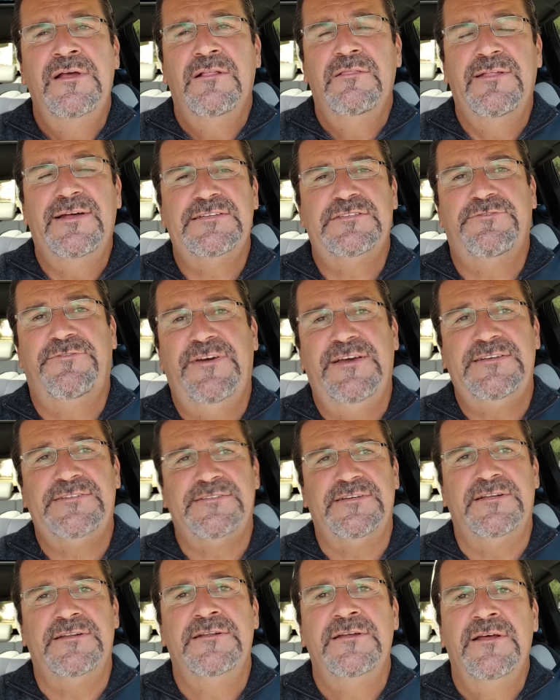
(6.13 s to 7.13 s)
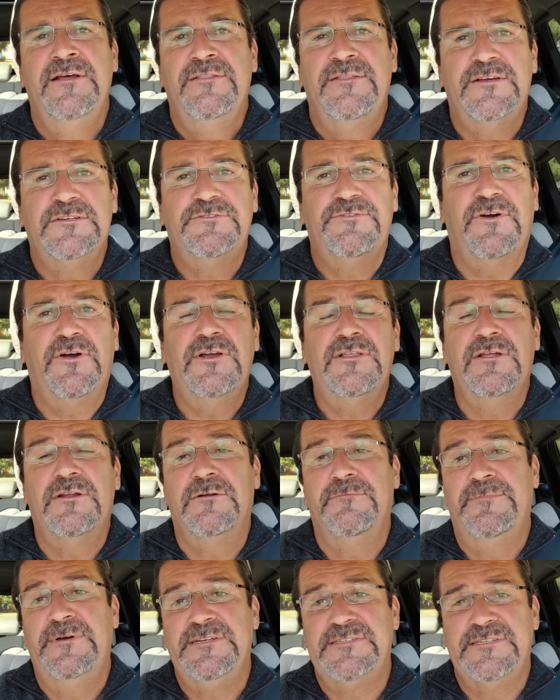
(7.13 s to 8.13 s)
Let's face it, there's very little
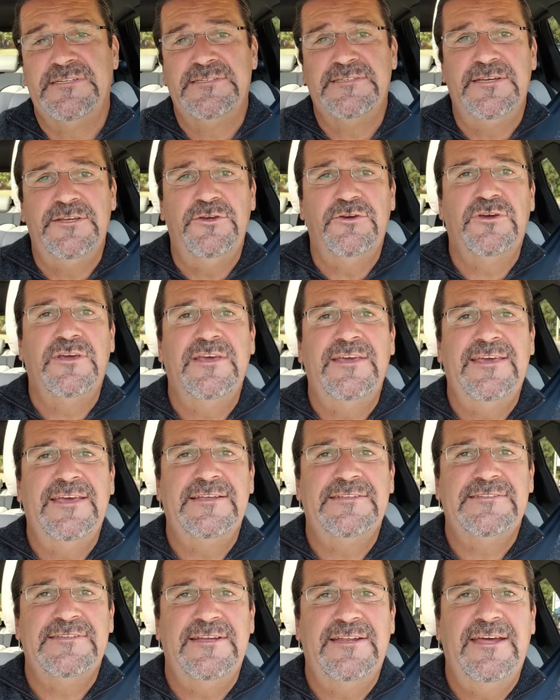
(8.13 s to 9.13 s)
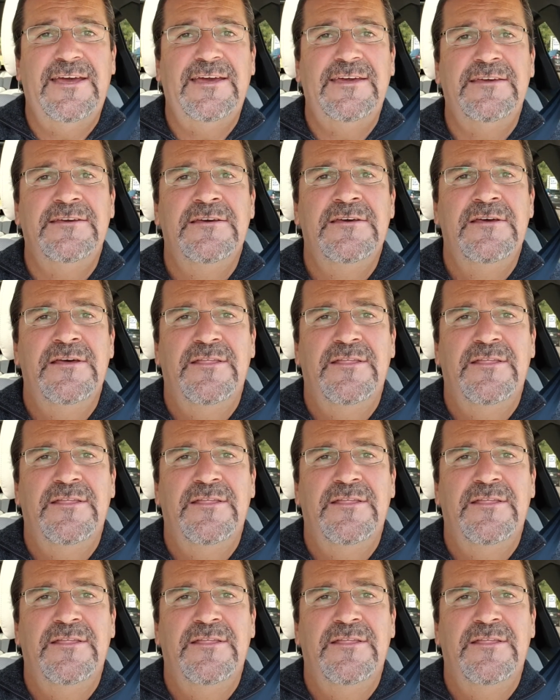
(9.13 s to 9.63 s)
business that you can get today